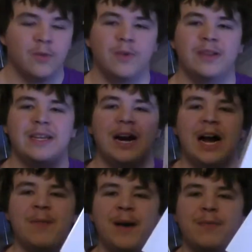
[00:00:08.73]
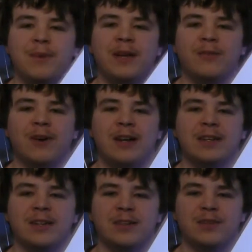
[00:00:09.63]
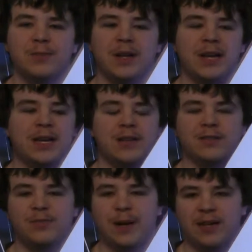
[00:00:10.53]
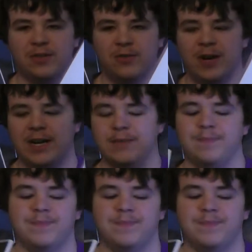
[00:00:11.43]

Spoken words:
with the iPad mini Retina display in space gray.